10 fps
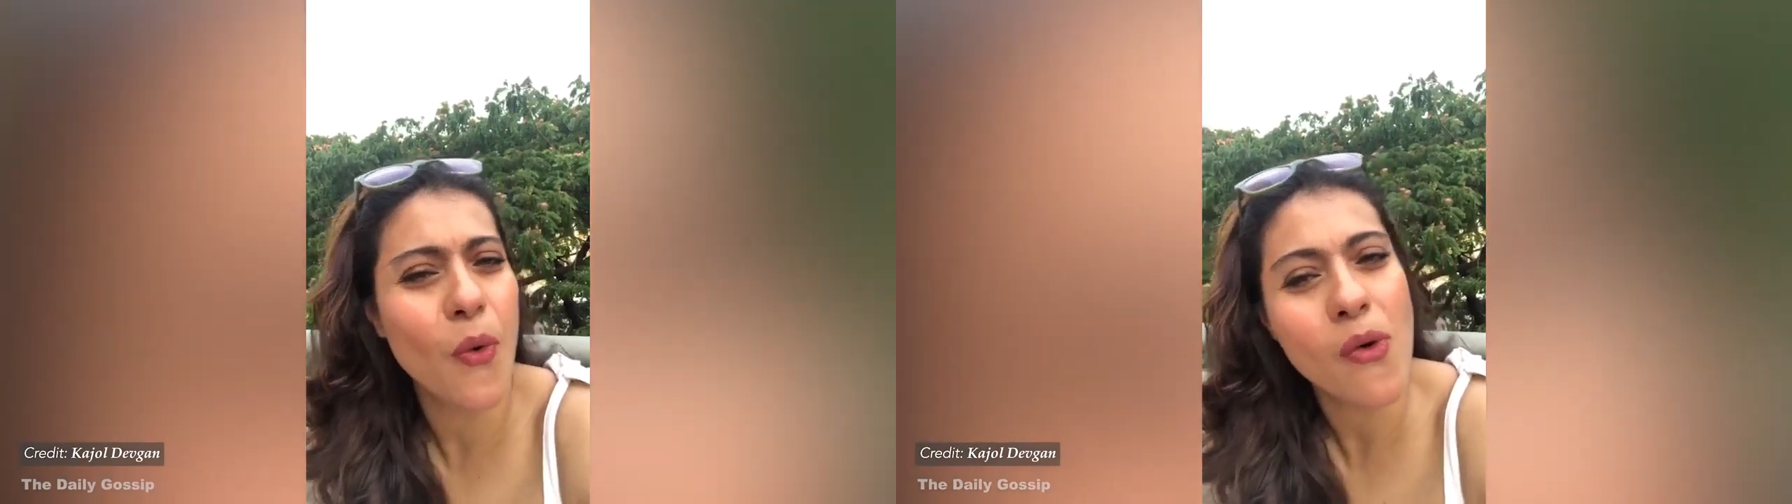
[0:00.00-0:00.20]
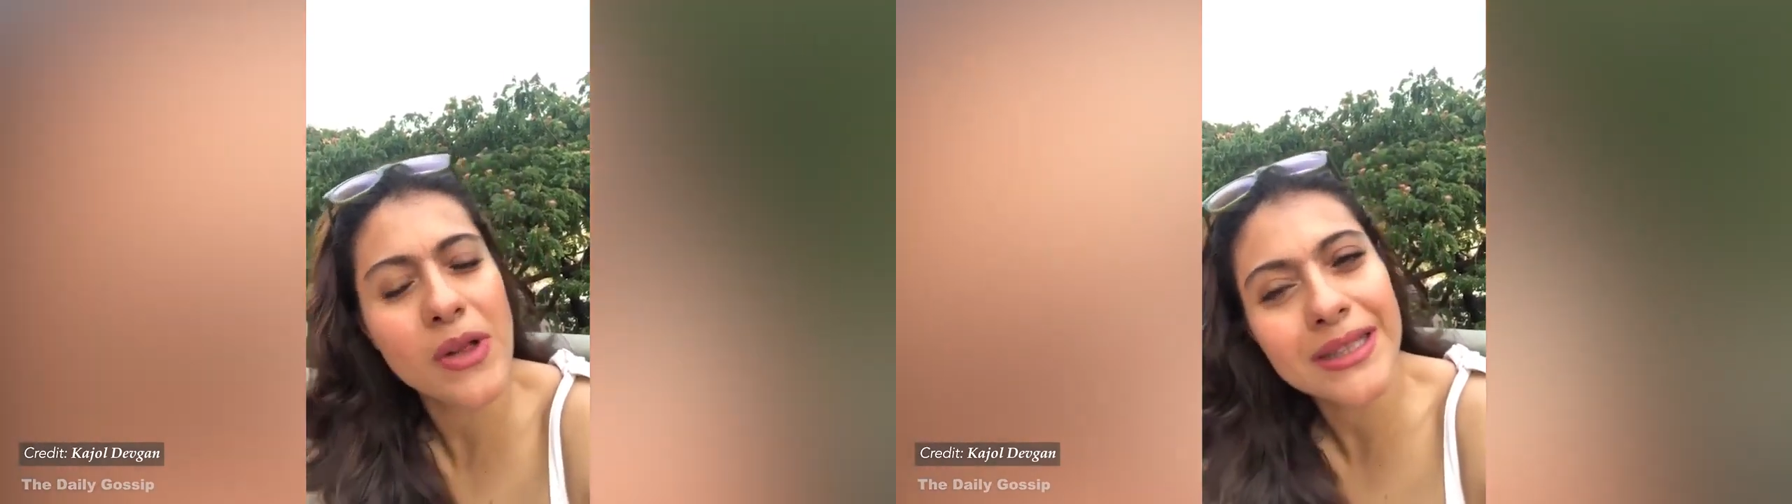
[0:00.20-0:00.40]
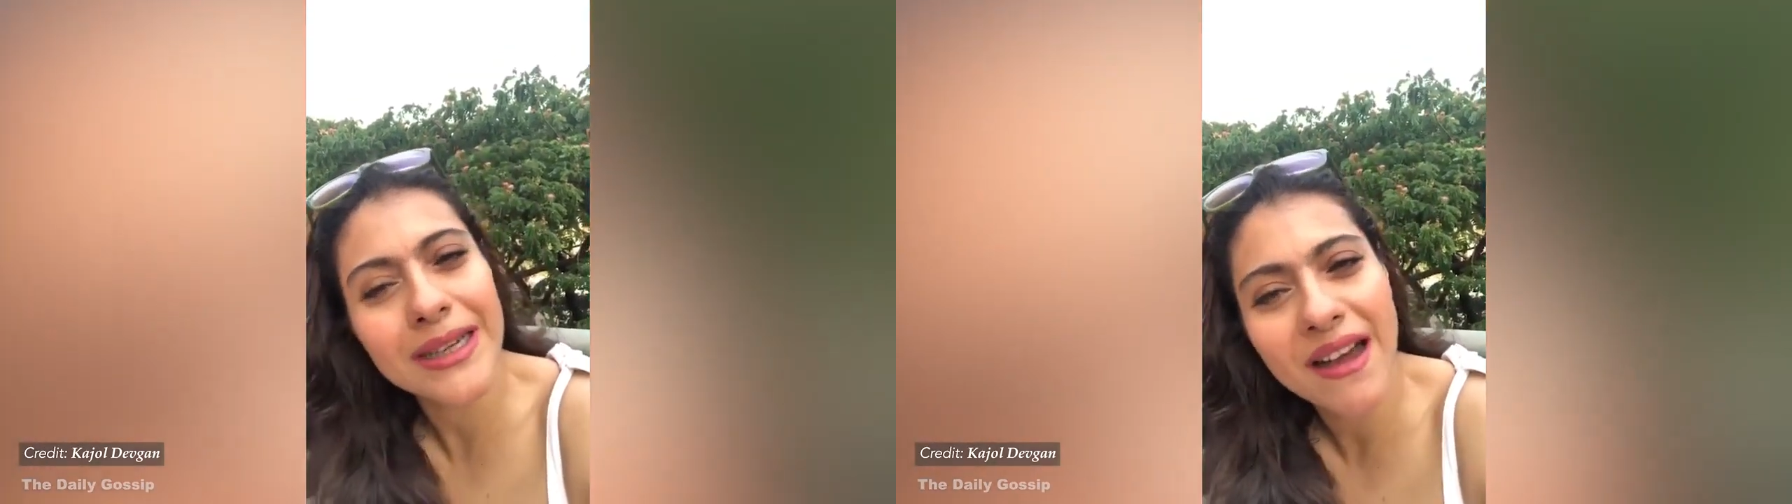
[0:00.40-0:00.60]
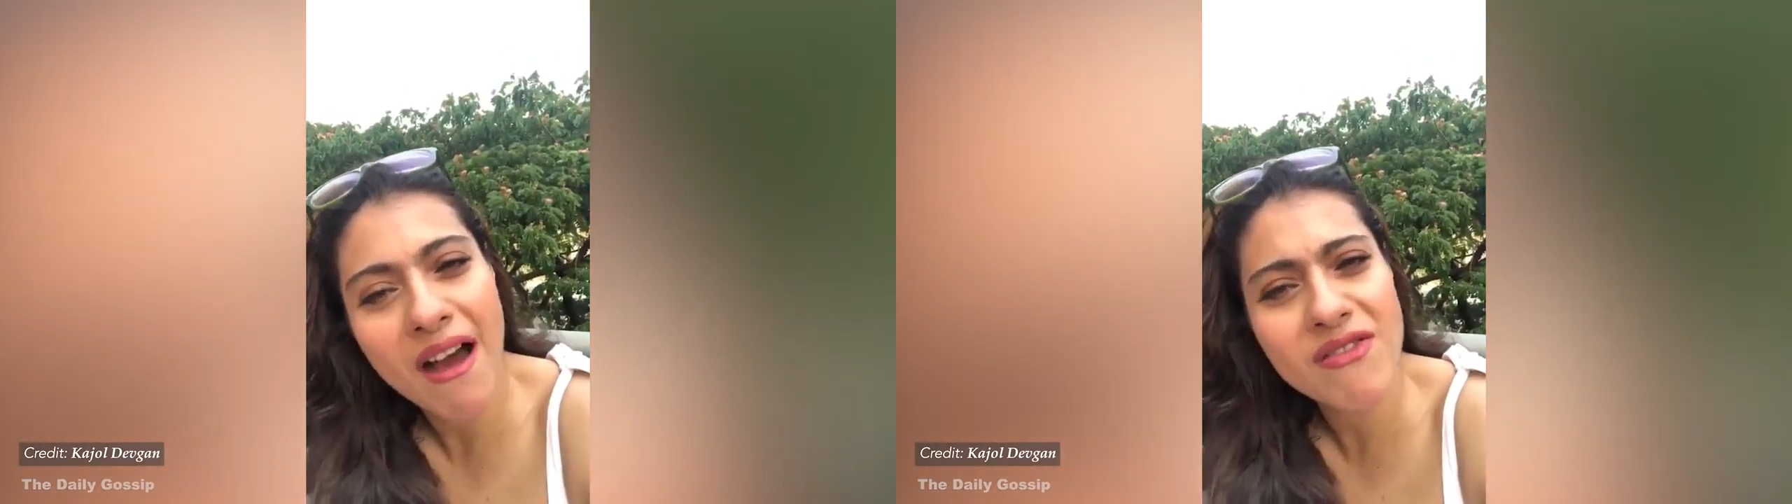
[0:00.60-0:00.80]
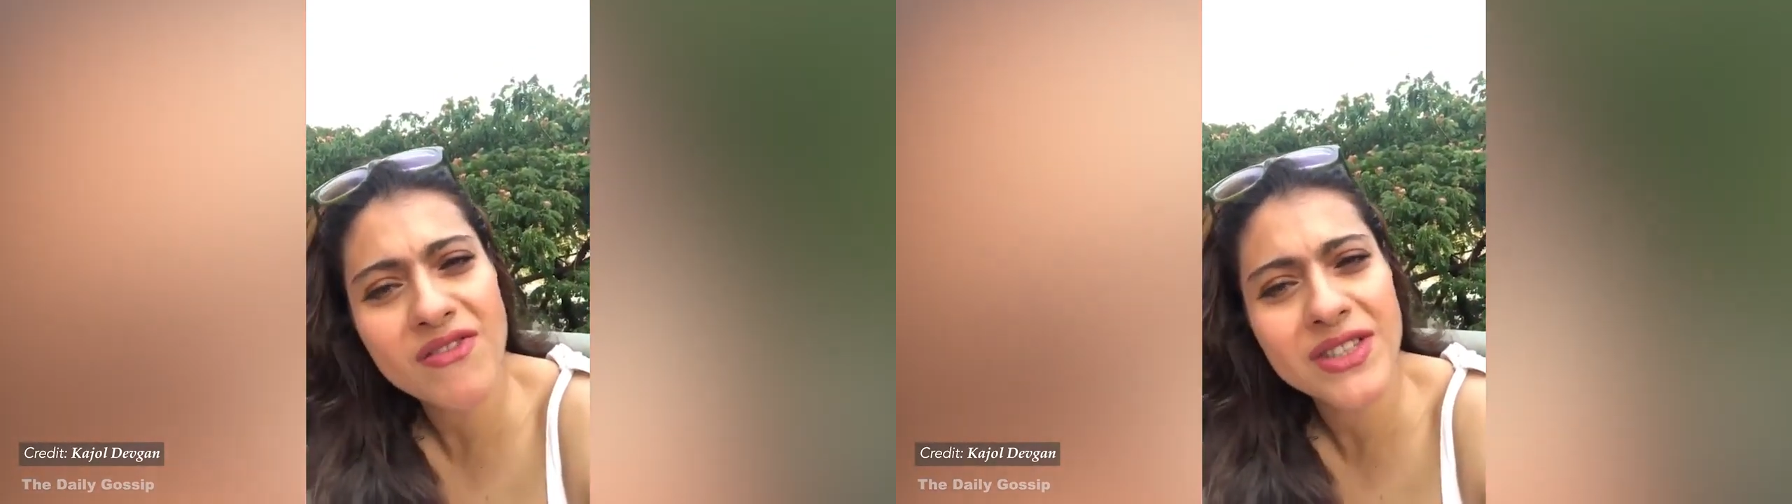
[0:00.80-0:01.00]
all the
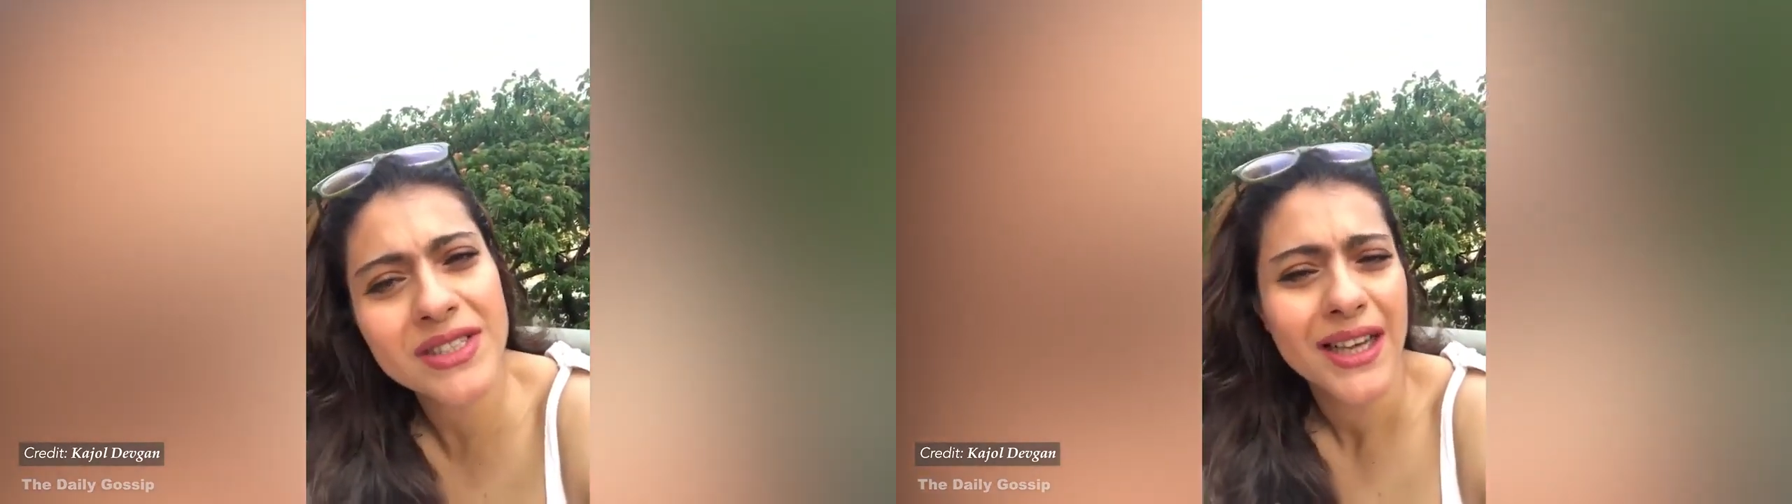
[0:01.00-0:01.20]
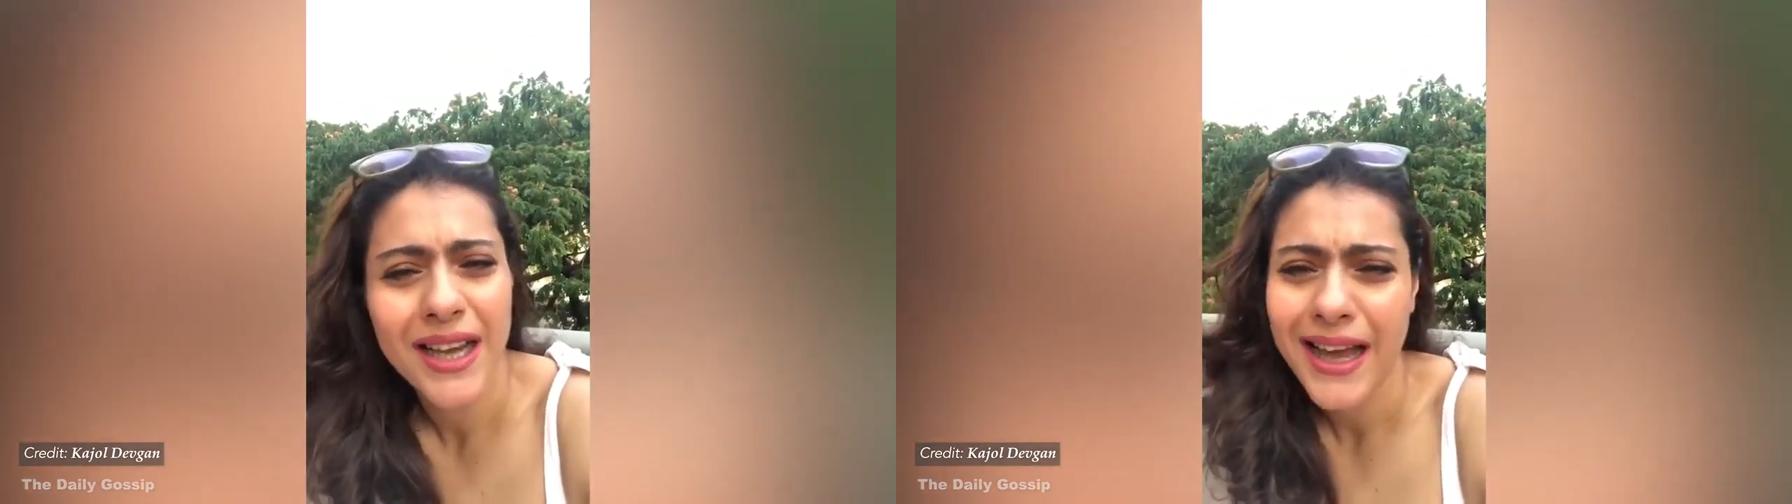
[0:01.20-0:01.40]
loves